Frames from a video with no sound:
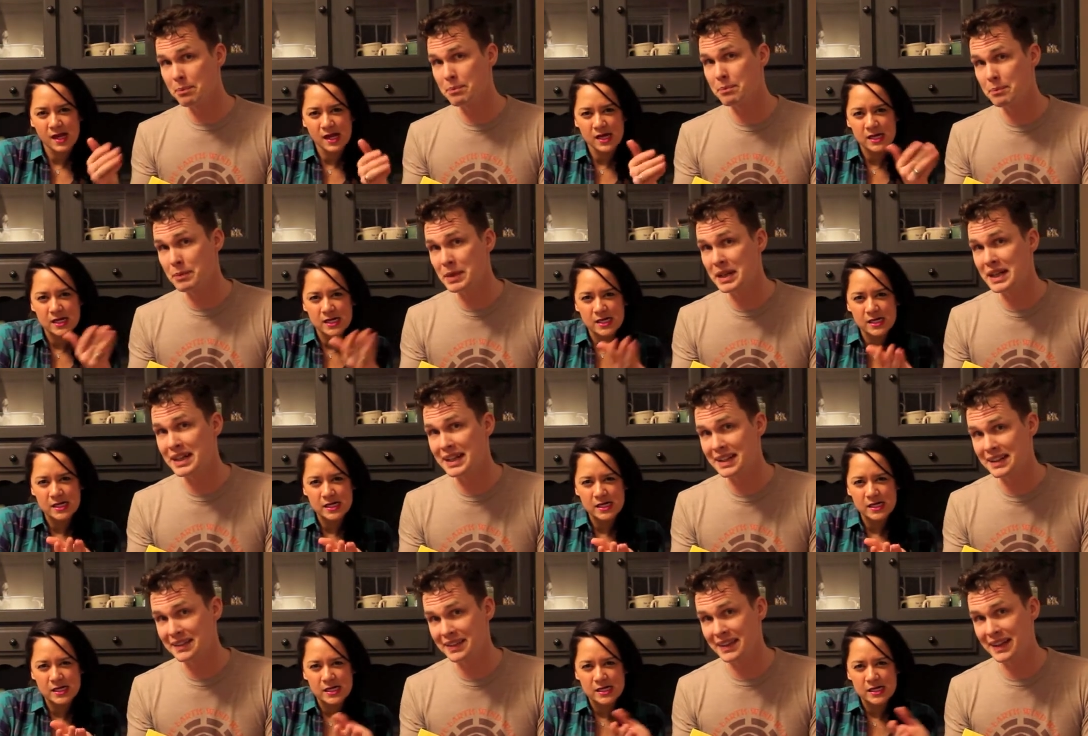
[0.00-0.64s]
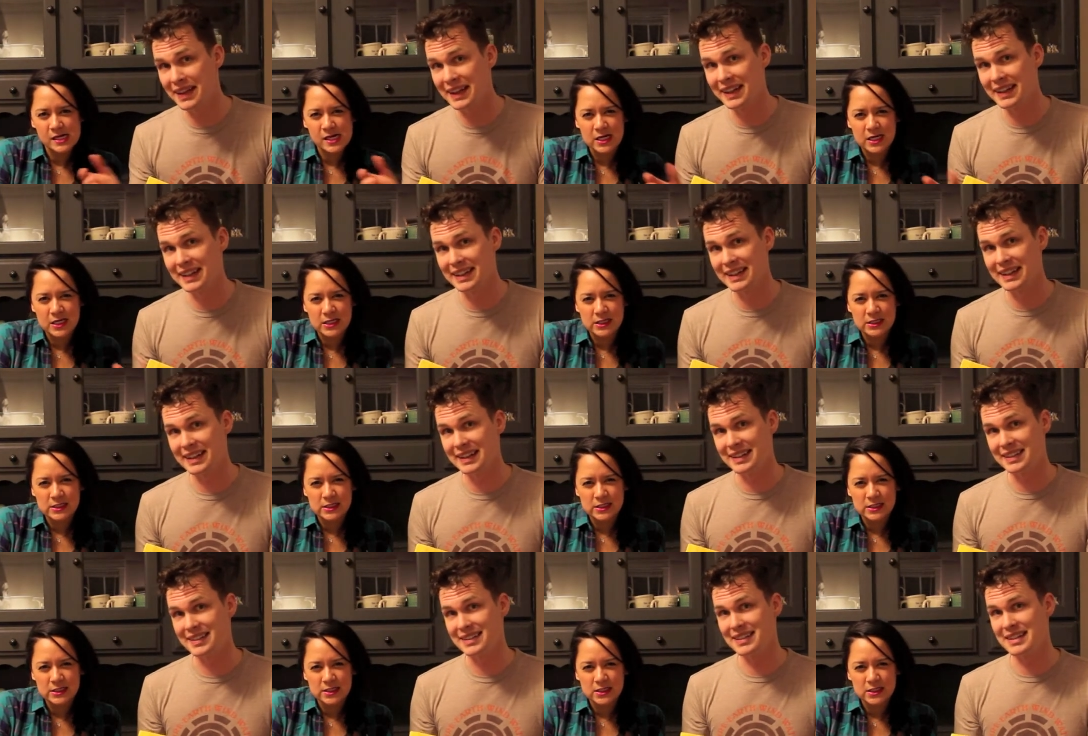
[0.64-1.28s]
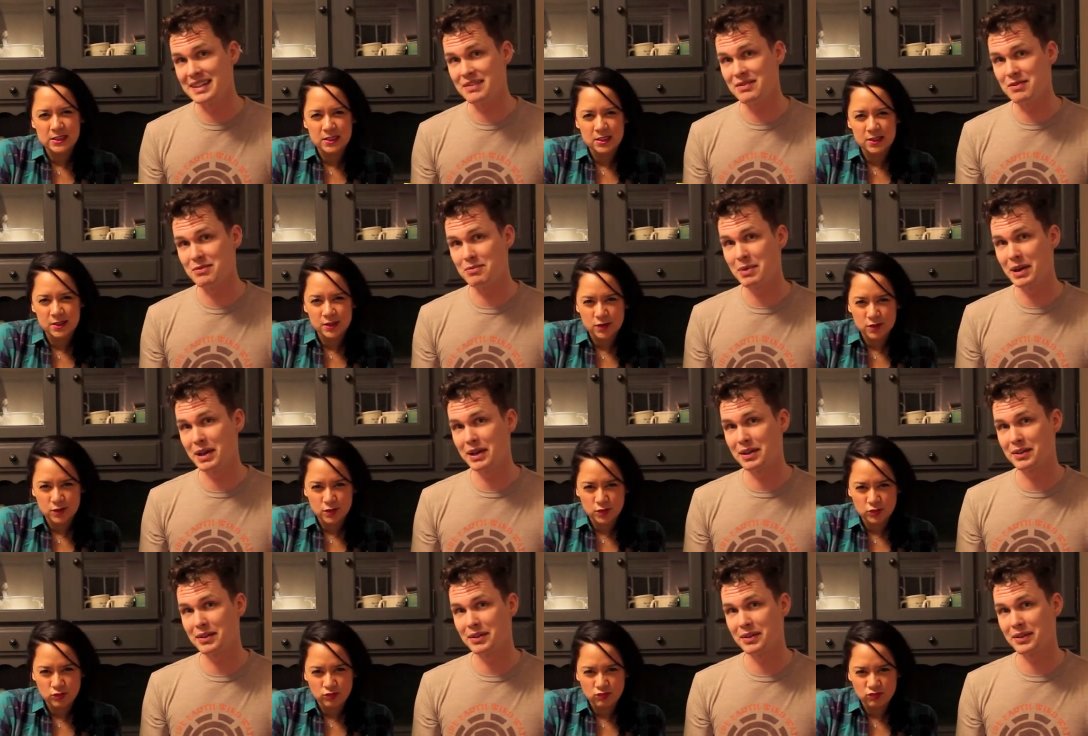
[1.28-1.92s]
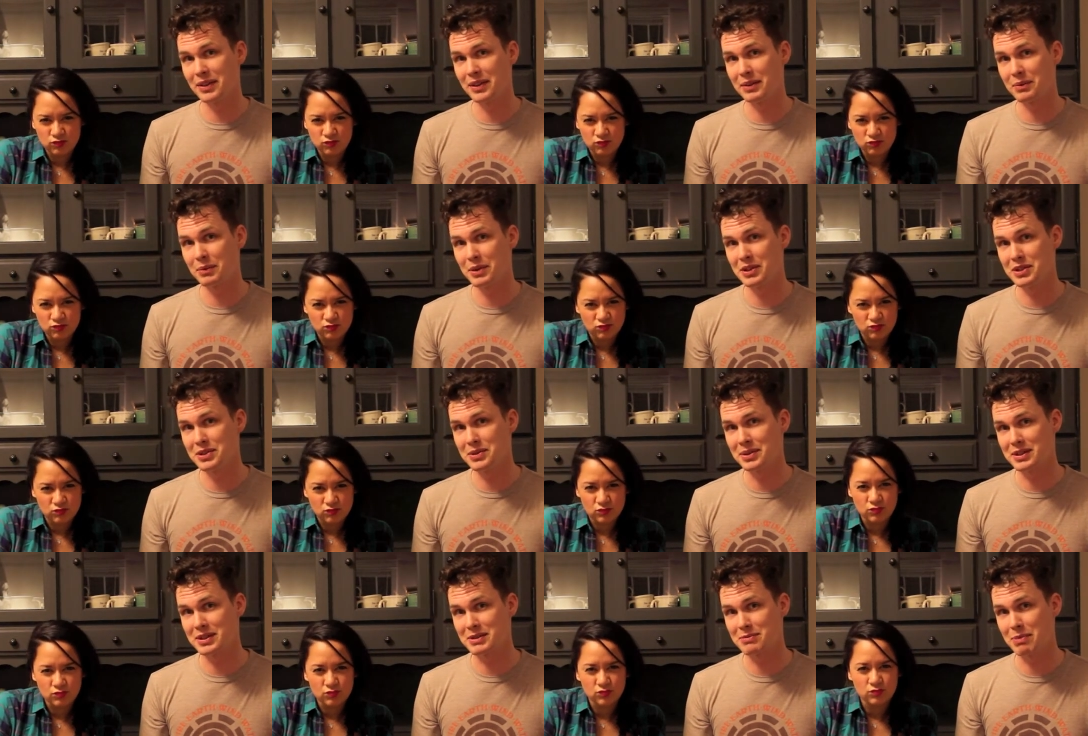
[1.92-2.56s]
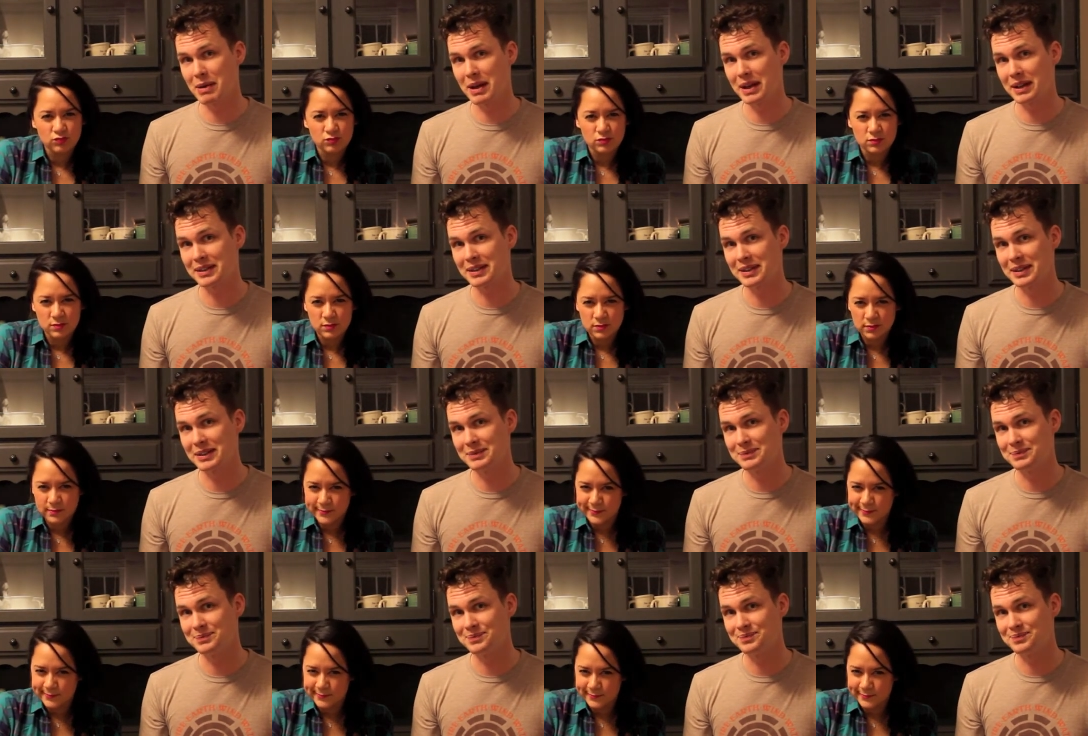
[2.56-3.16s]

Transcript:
Speaker 1: Meaning that it's even better than what you expected.